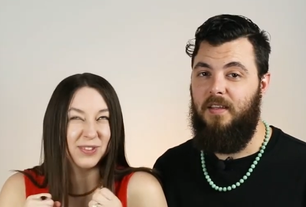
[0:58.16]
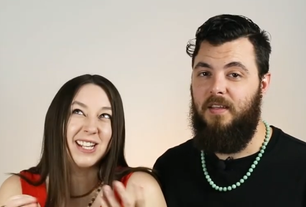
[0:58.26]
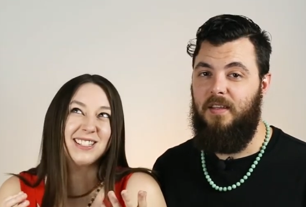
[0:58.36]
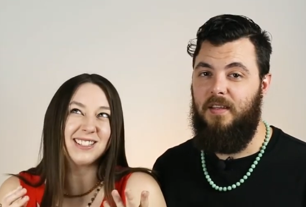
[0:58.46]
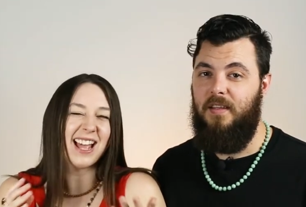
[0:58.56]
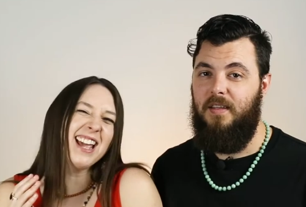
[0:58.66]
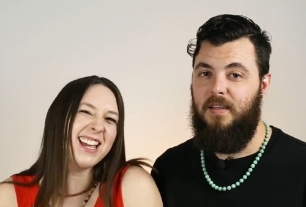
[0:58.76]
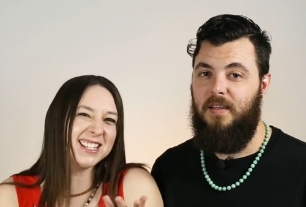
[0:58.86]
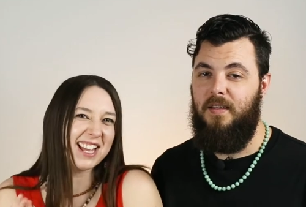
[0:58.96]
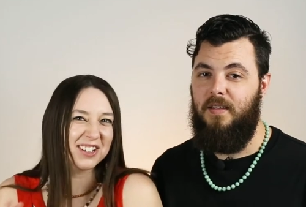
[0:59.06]
Speaker 1: It's, I
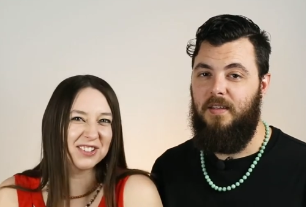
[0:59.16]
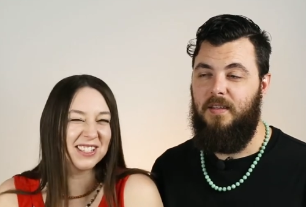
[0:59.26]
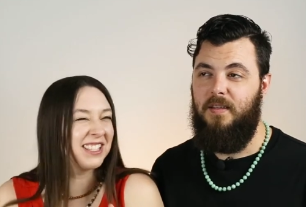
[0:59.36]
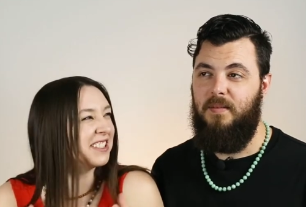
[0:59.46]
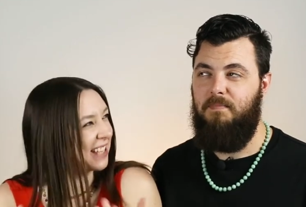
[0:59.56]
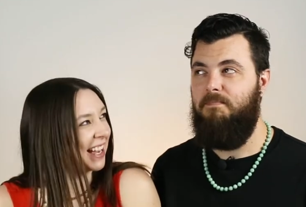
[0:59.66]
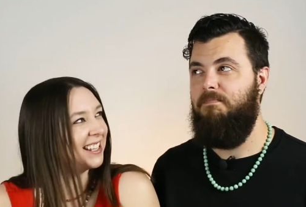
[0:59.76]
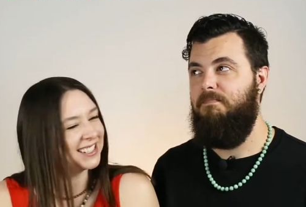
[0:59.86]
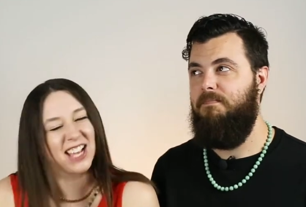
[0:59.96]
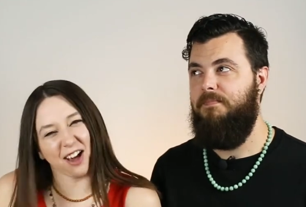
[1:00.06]
guess, actually the
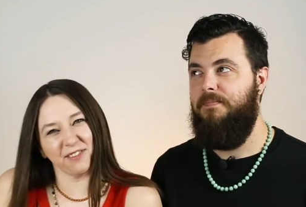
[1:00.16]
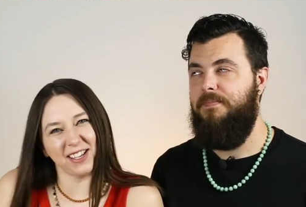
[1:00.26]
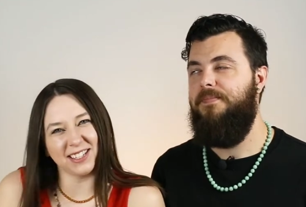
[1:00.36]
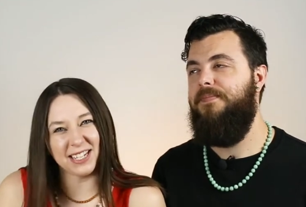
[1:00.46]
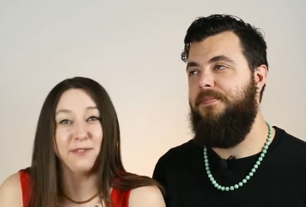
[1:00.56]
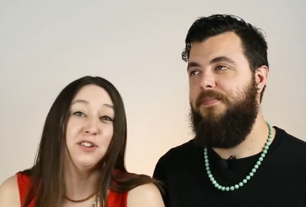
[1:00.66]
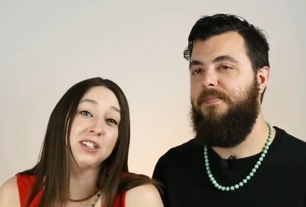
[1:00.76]
second toughest if you